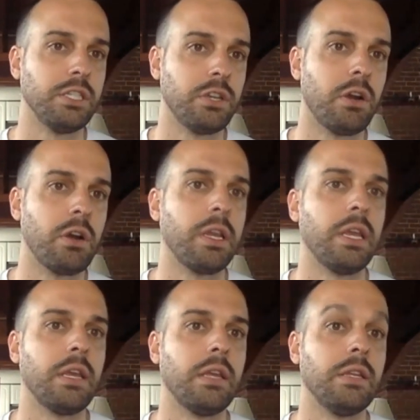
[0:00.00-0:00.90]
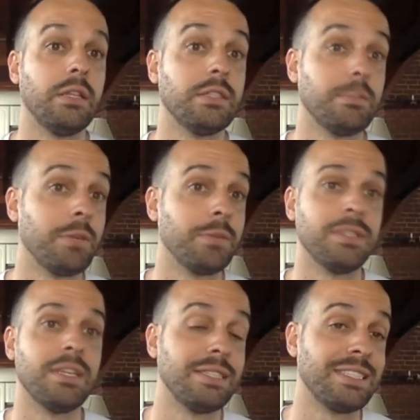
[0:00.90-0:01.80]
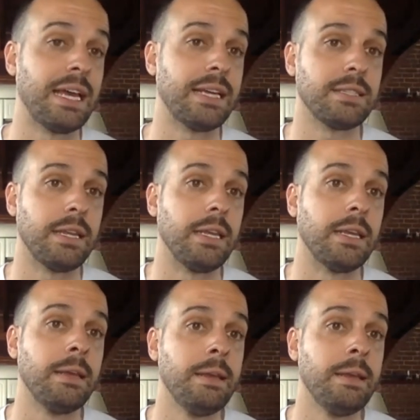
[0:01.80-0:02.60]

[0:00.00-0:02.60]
targeting and sometimes assassinating